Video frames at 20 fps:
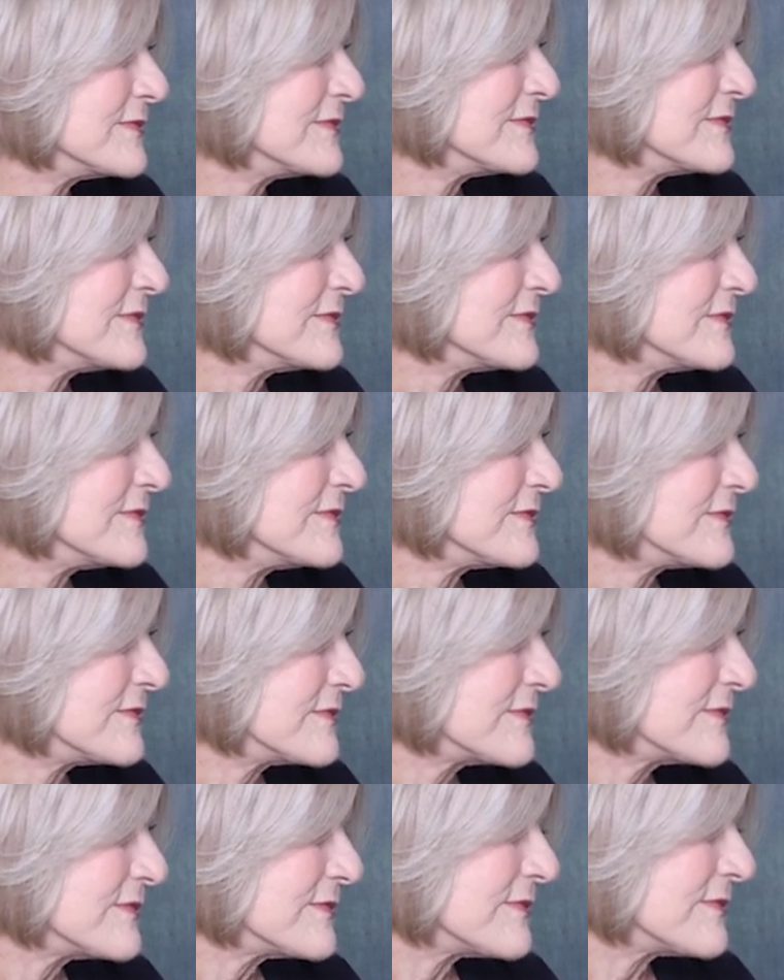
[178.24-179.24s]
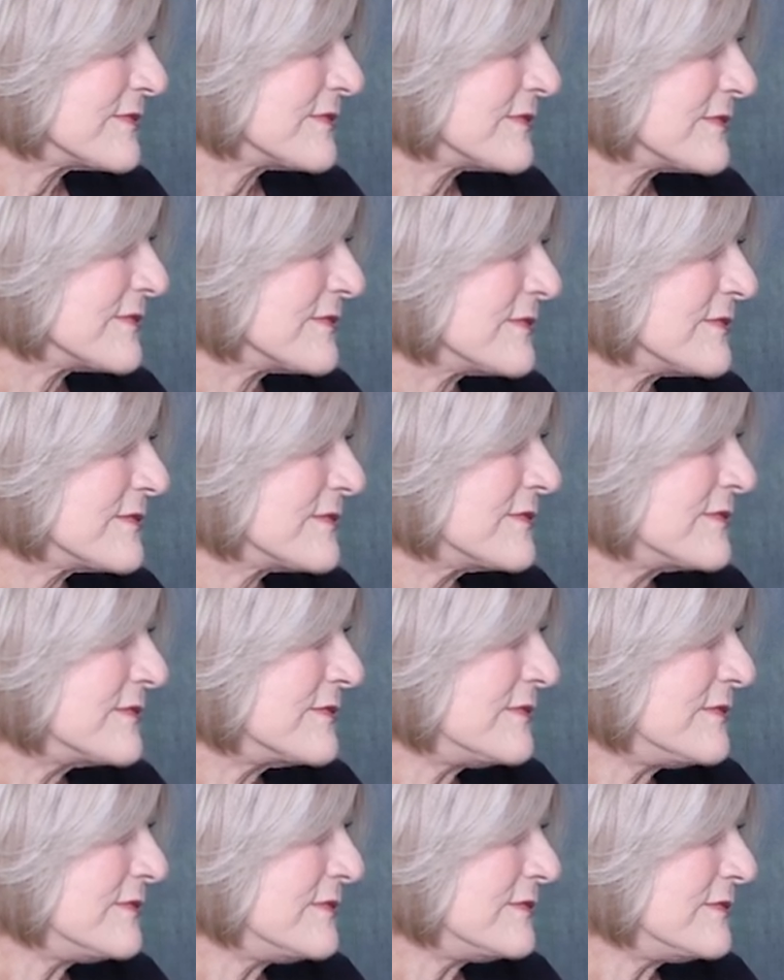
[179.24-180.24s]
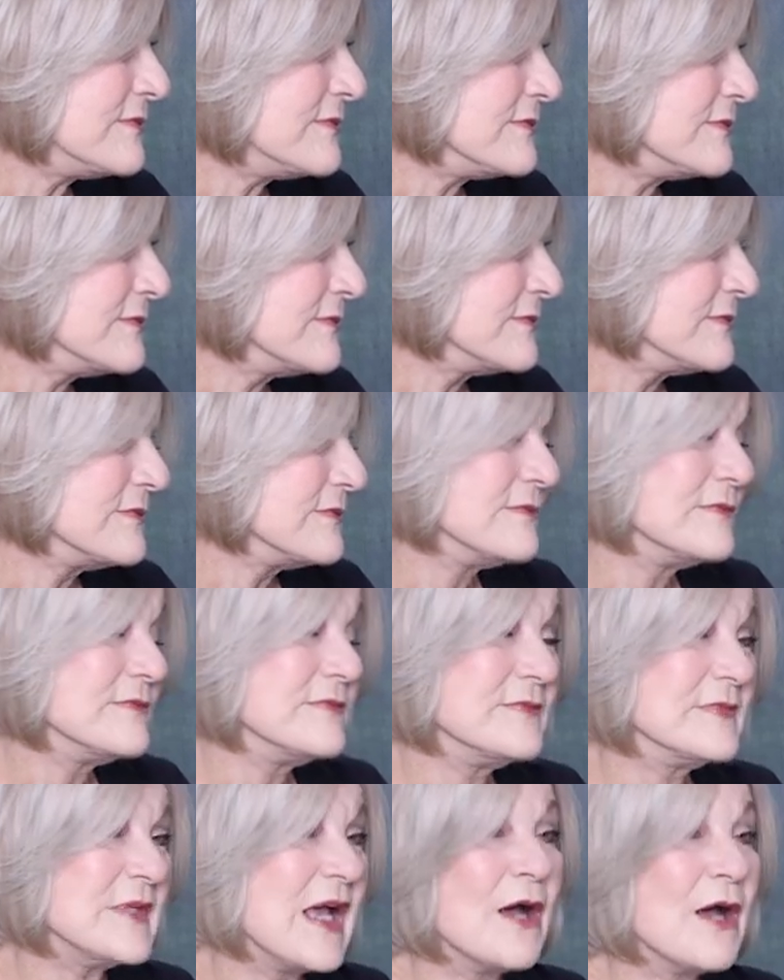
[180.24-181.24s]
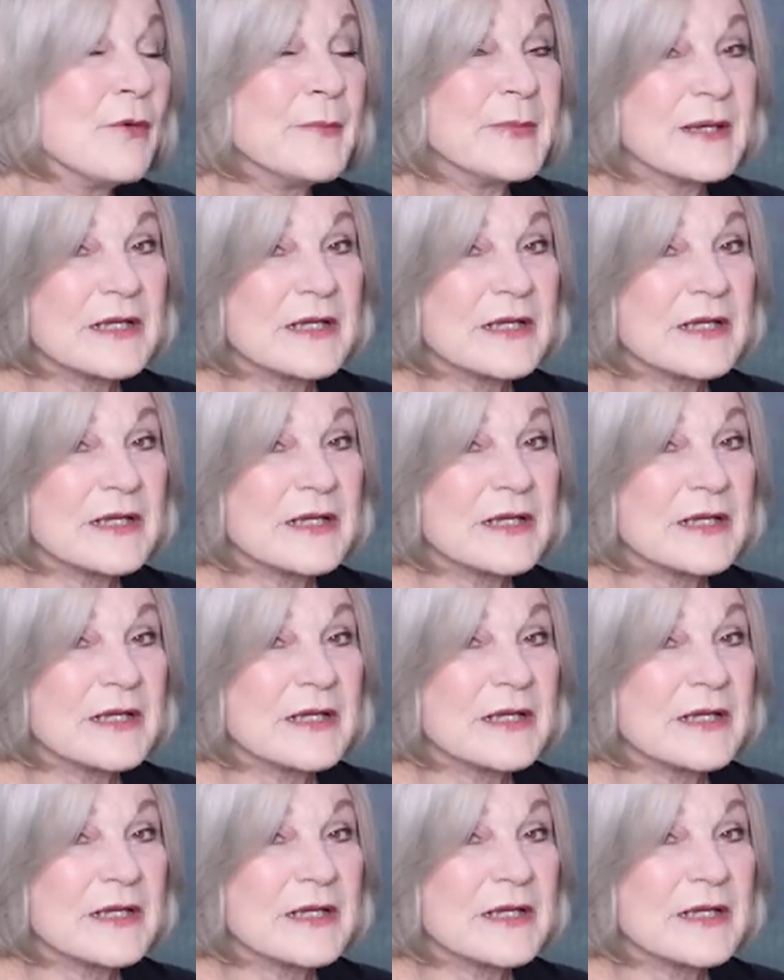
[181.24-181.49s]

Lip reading: [no speech]